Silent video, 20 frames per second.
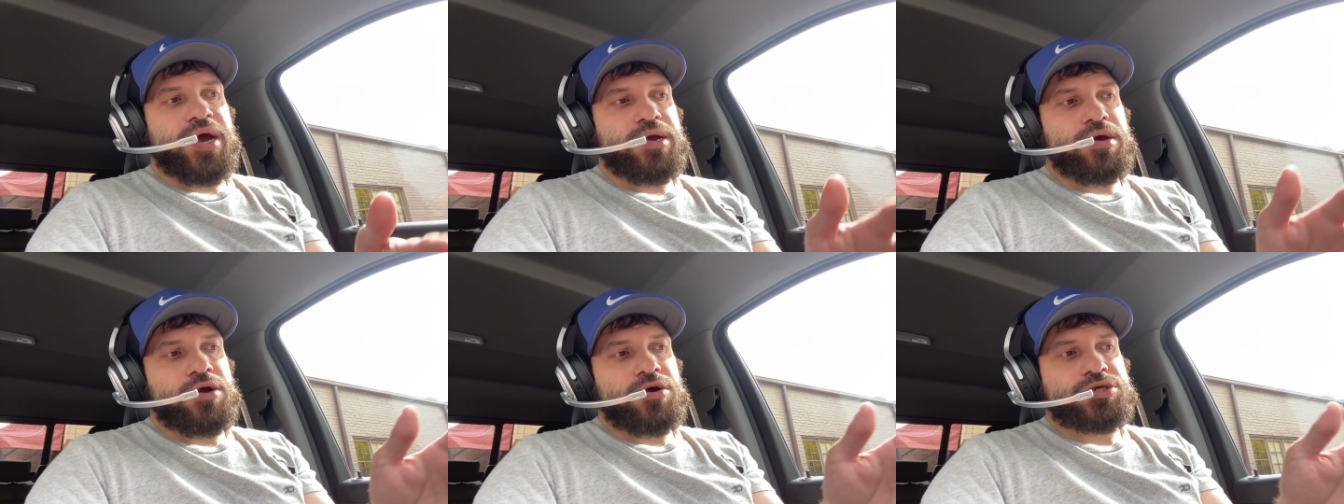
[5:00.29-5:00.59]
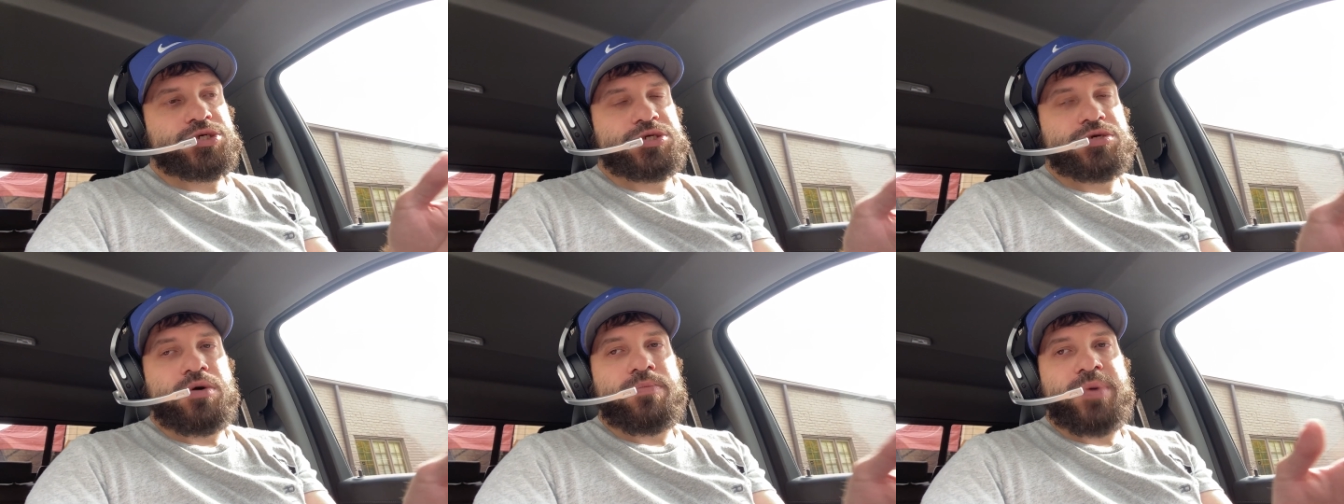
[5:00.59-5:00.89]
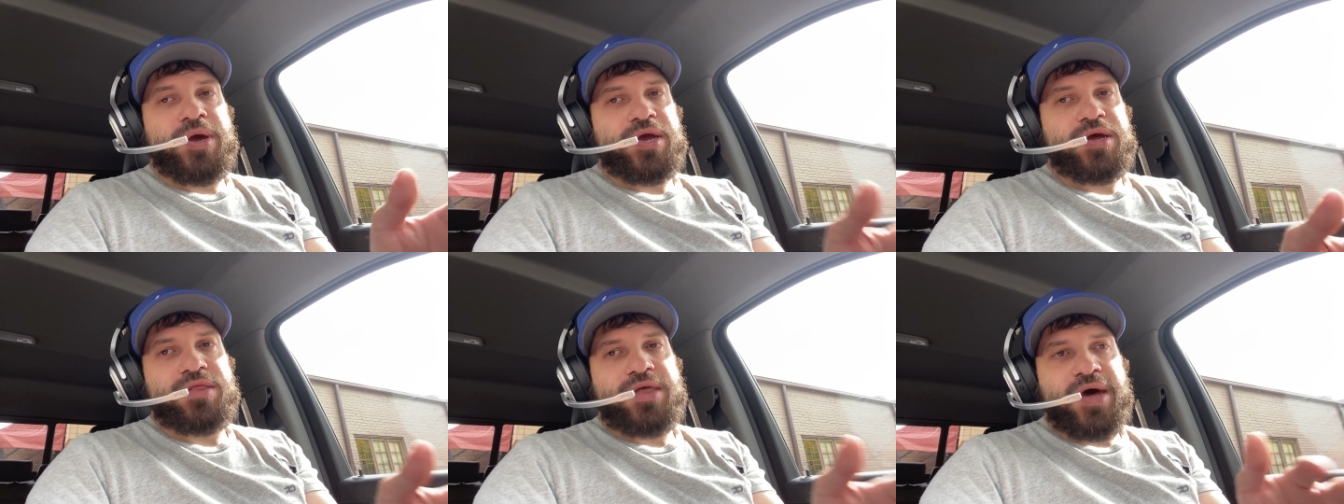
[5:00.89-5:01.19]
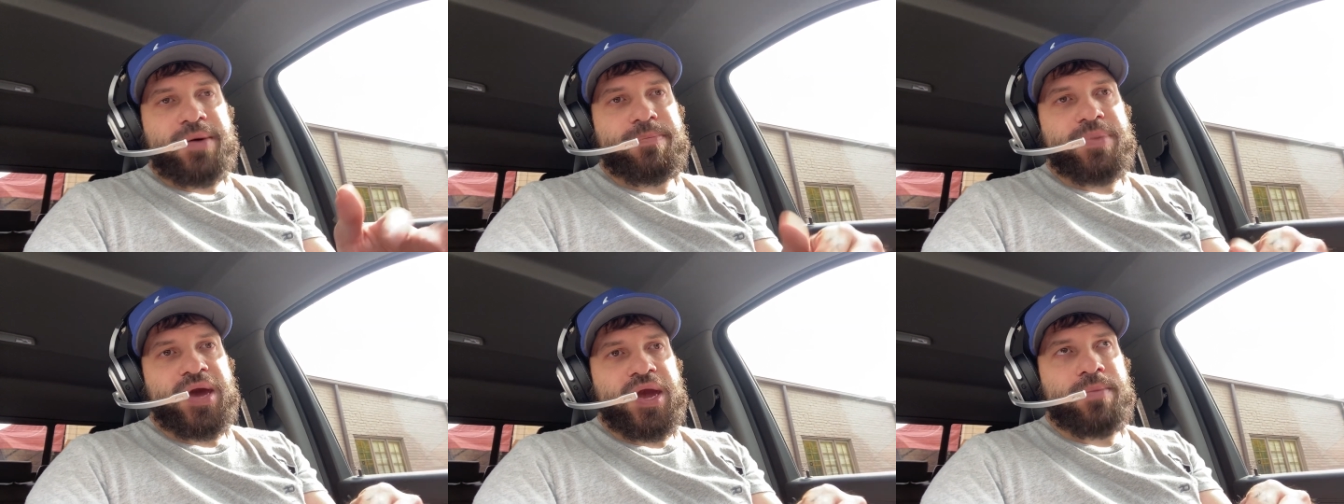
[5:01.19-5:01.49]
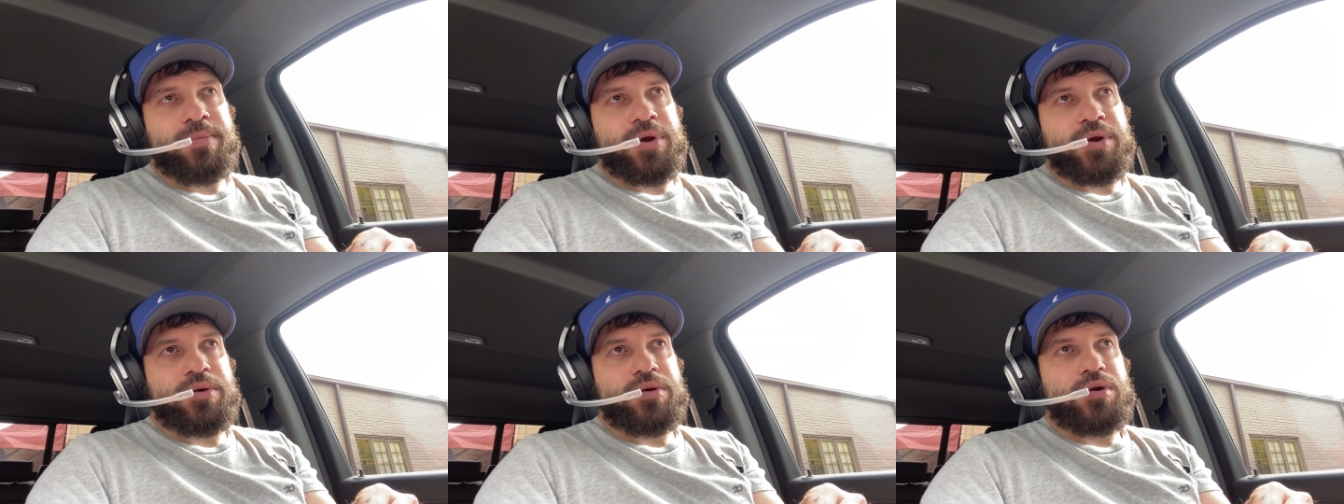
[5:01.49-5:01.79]
you're still making that
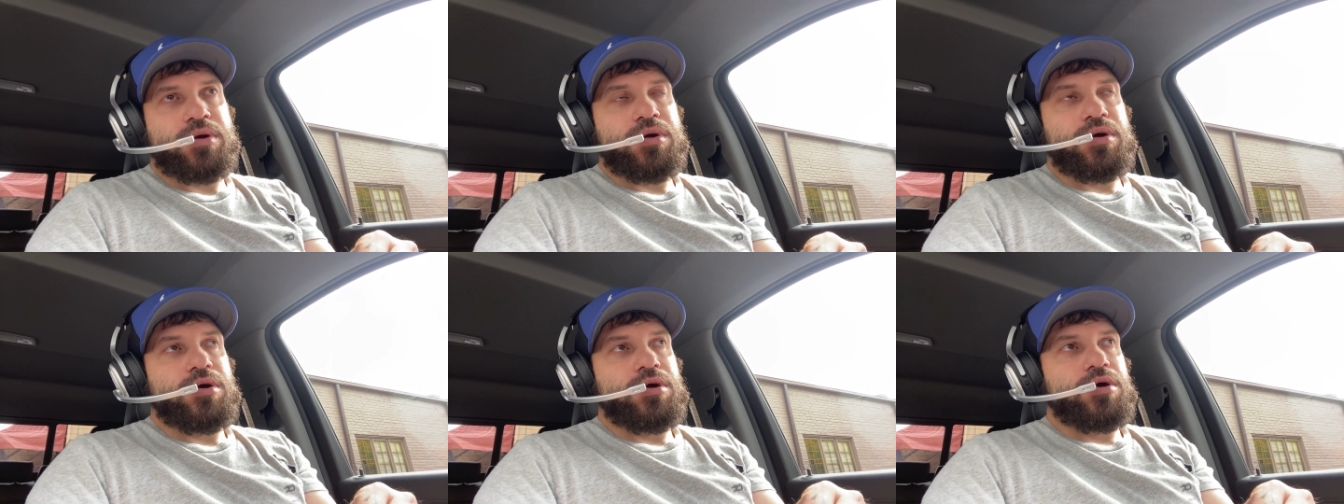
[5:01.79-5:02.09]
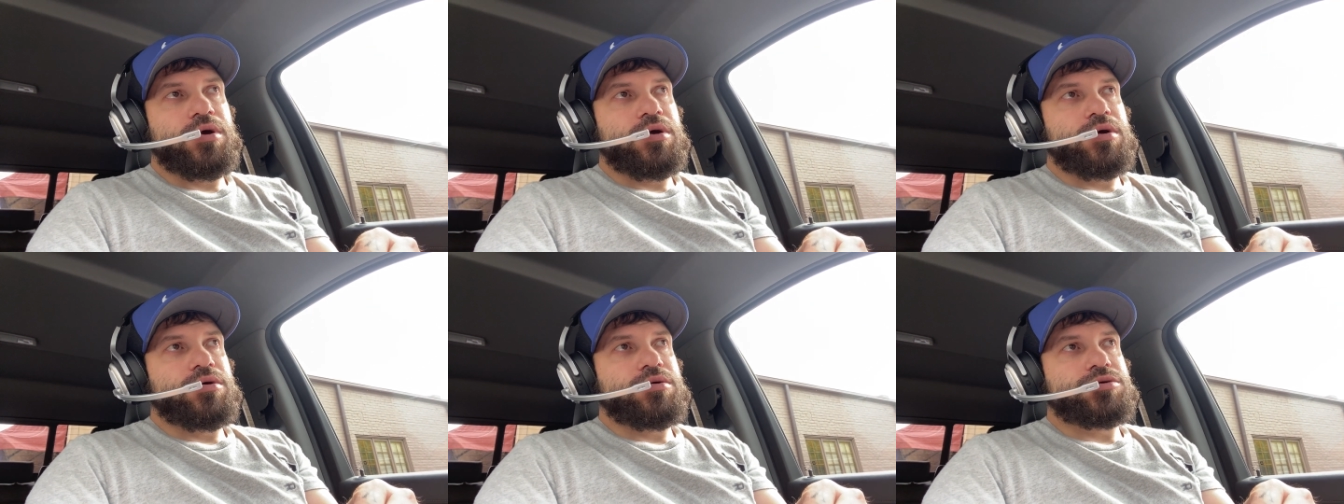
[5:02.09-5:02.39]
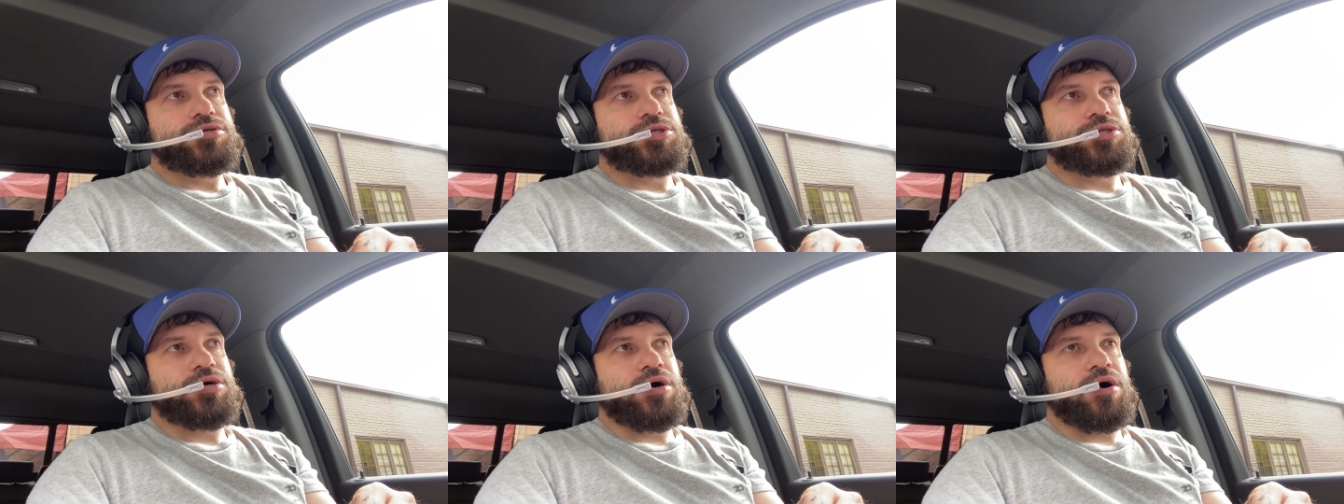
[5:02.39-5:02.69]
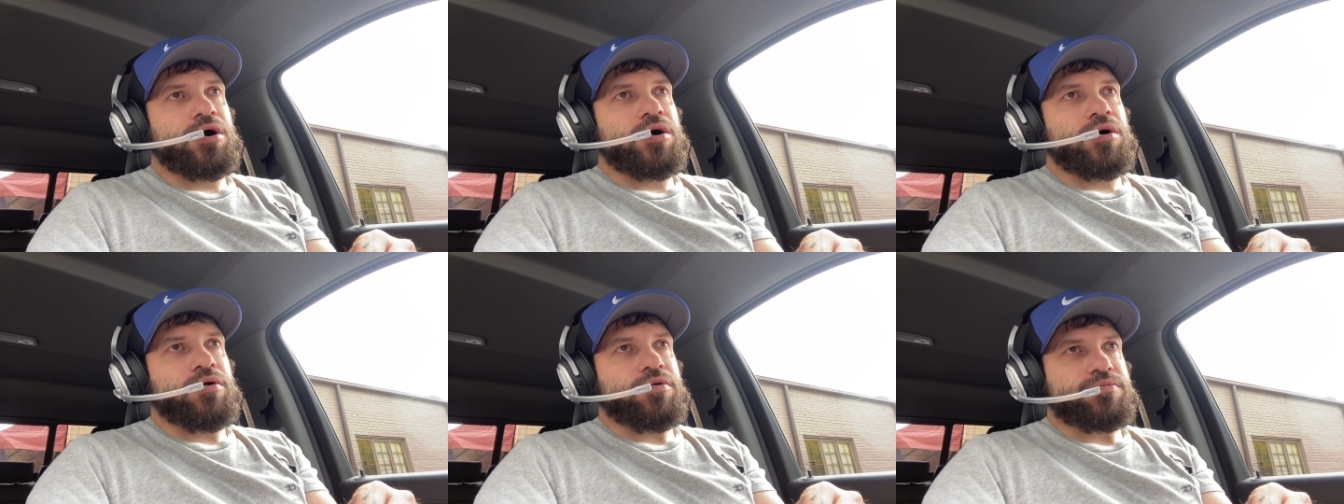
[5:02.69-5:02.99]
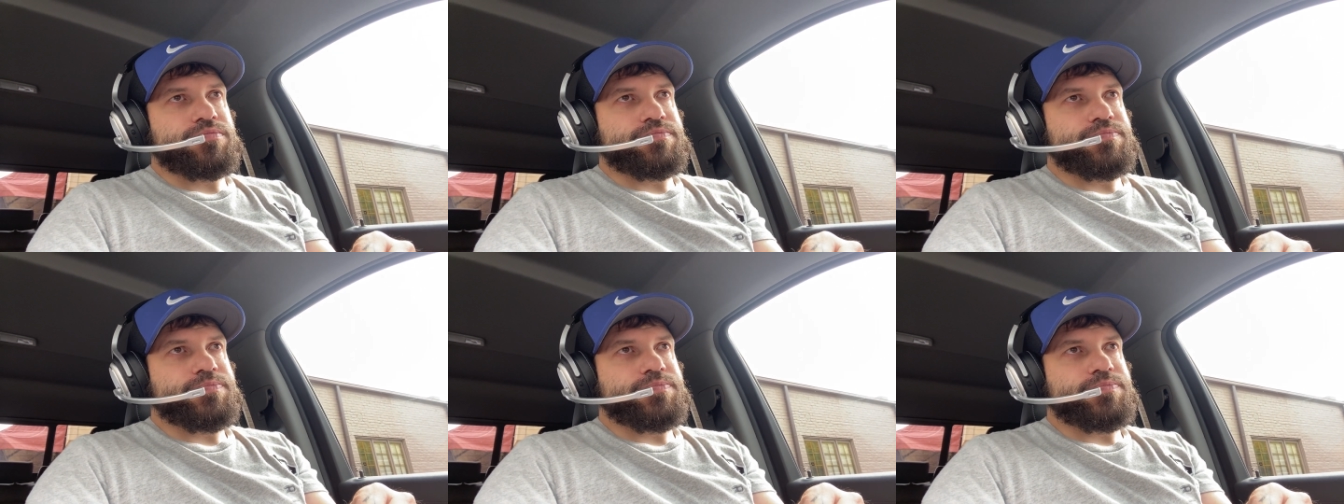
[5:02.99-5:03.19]
payment. So